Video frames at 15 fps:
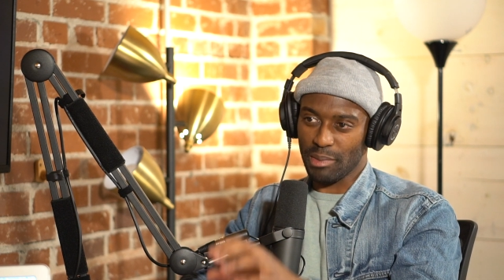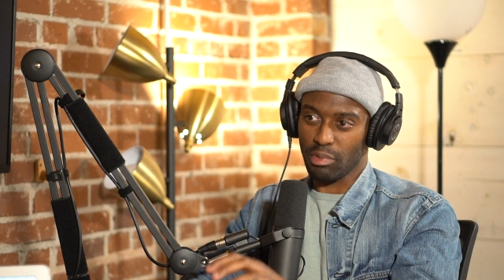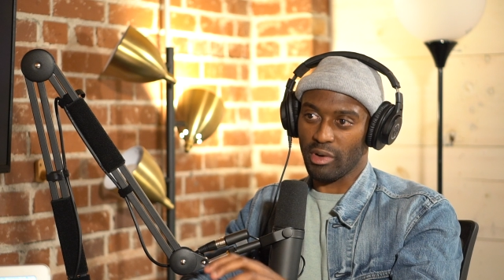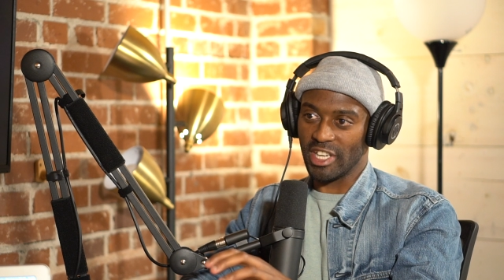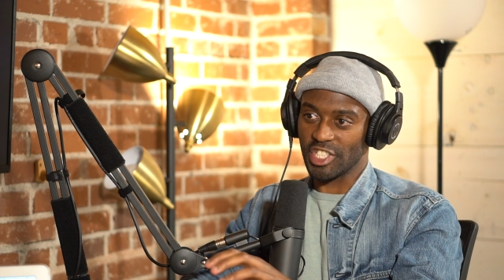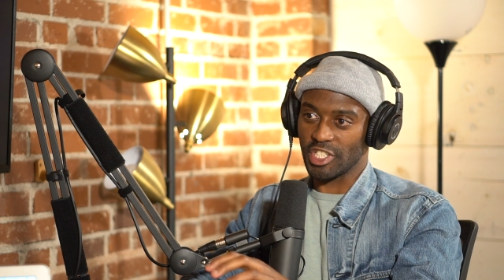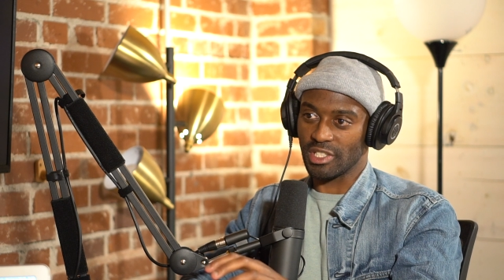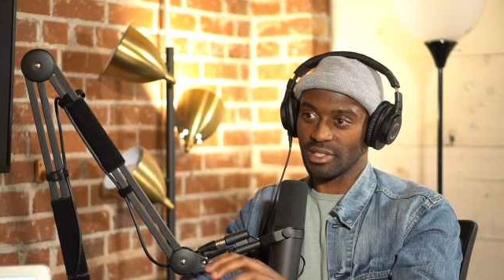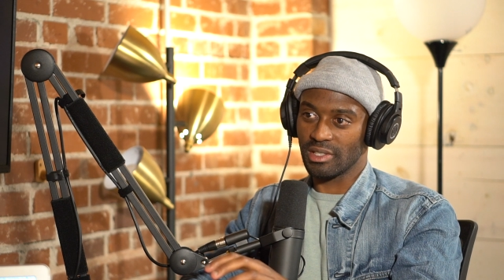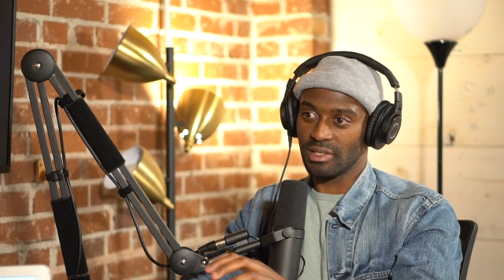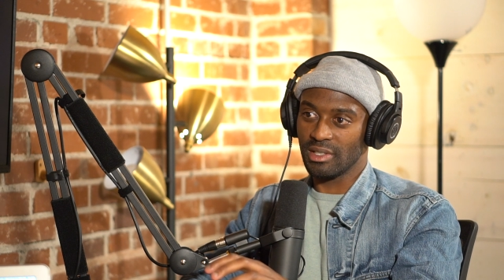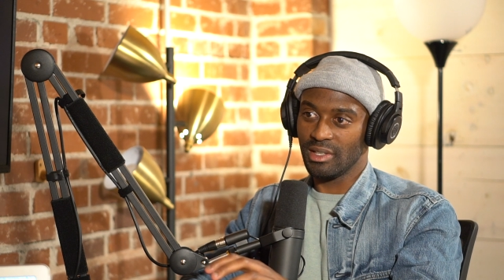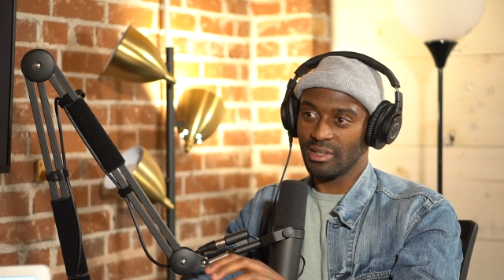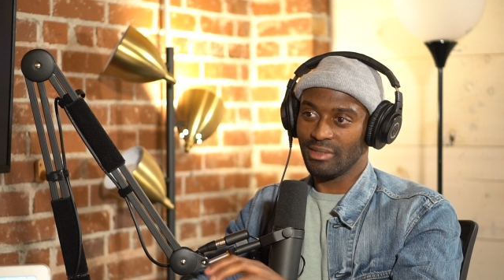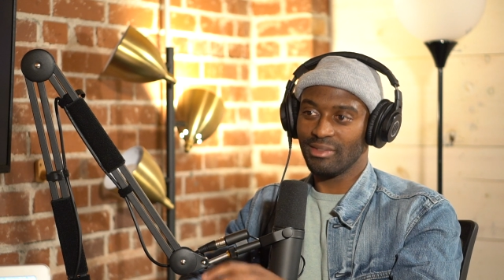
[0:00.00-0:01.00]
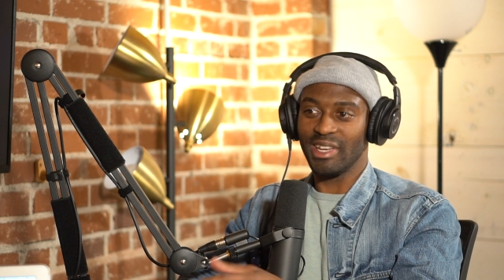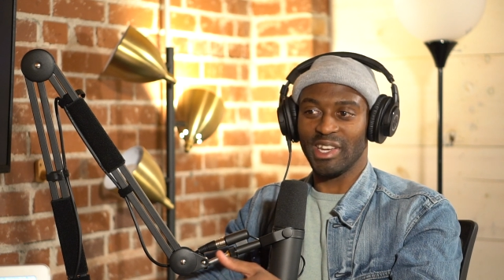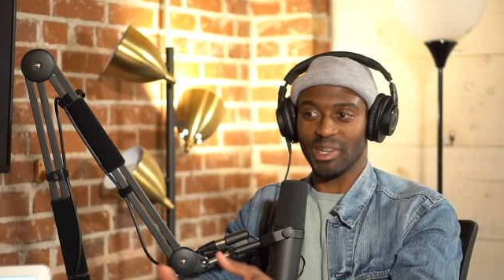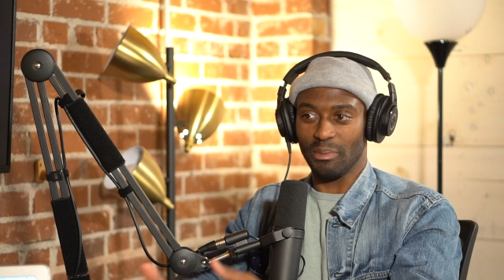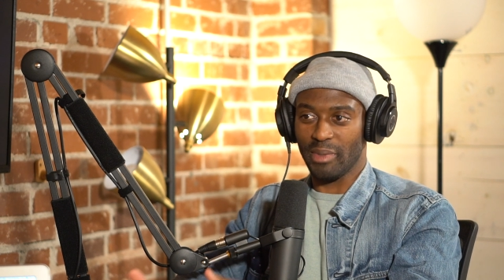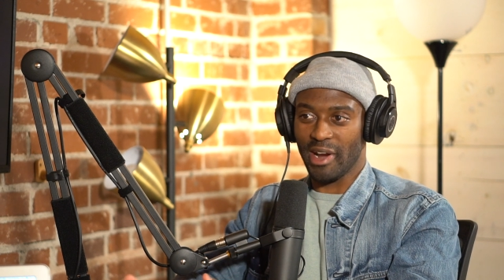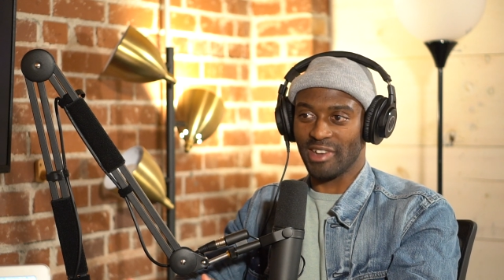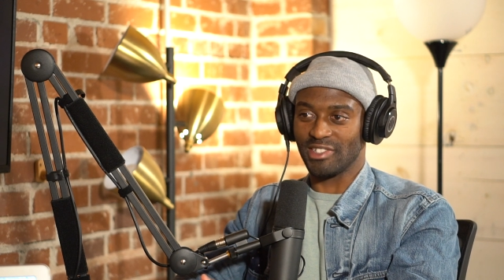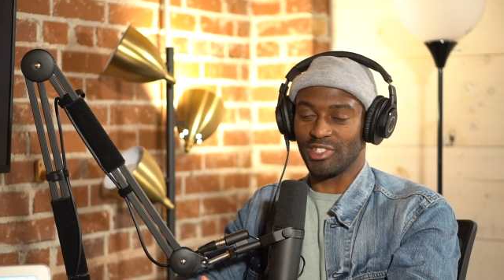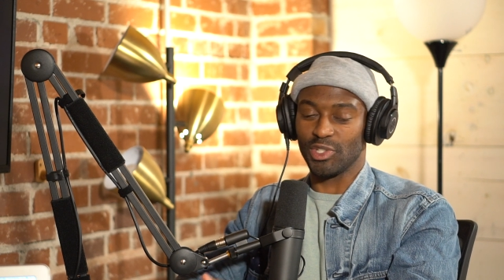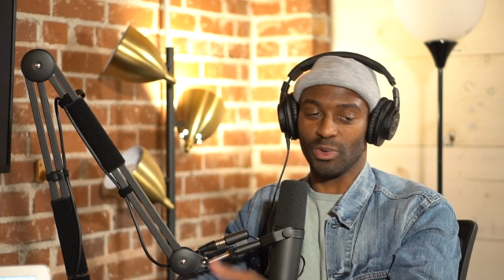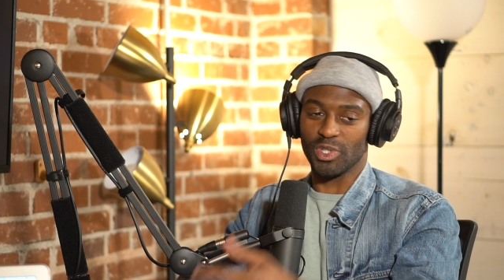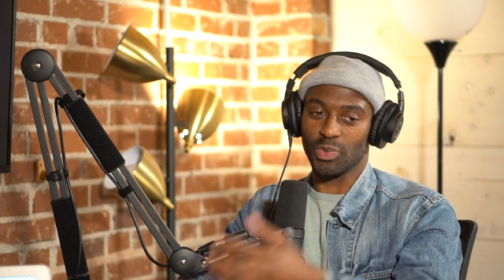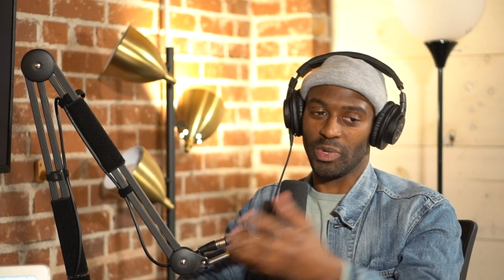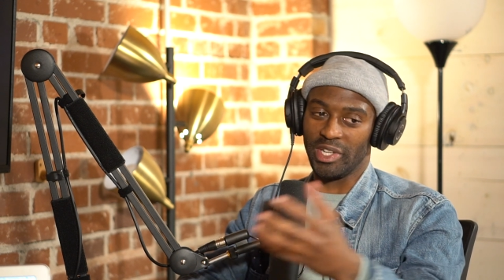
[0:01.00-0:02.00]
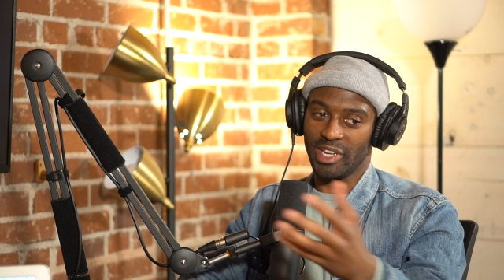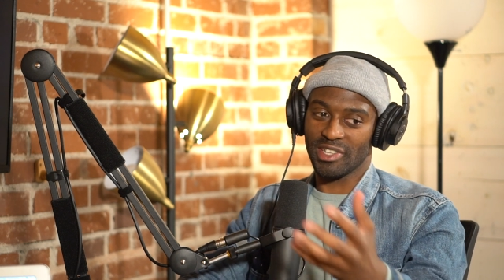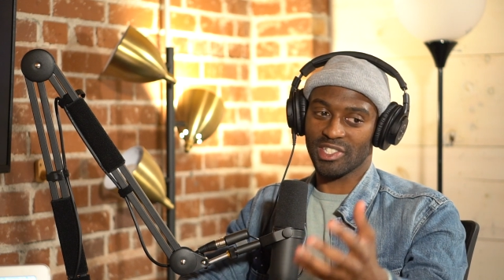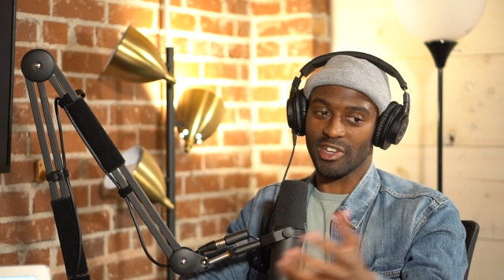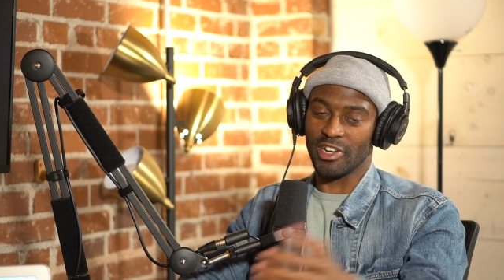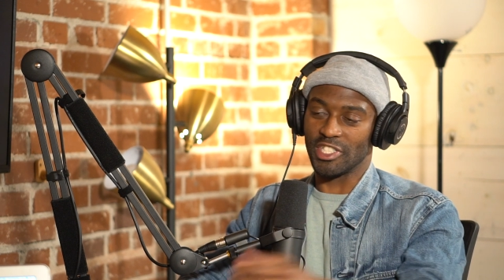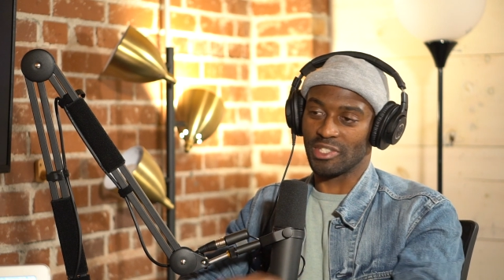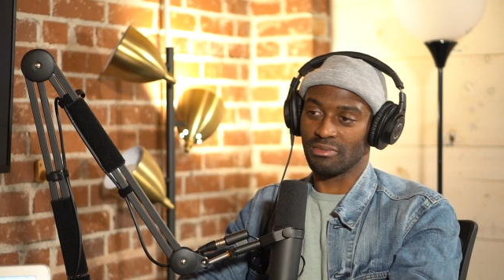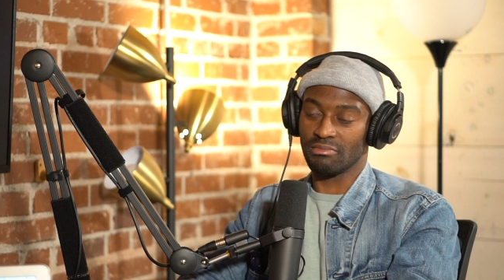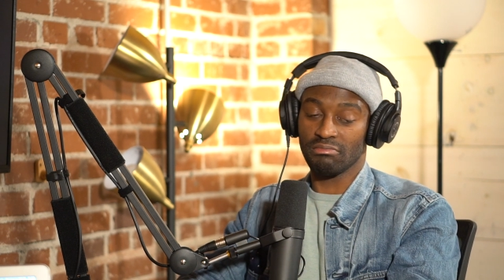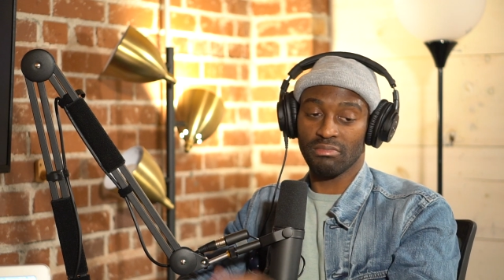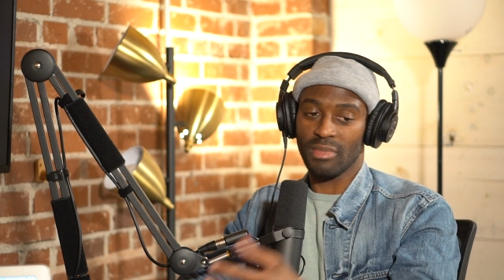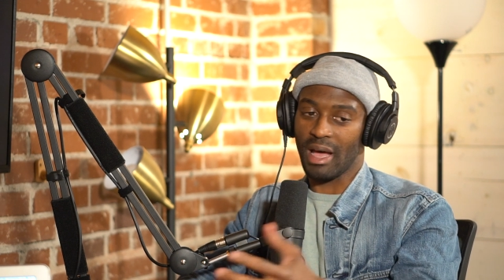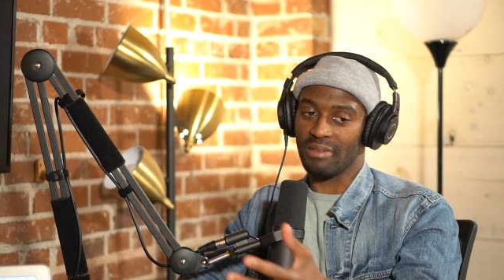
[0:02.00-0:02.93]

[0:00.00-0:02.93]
That pressure, in comparison to a 20-year surgeon,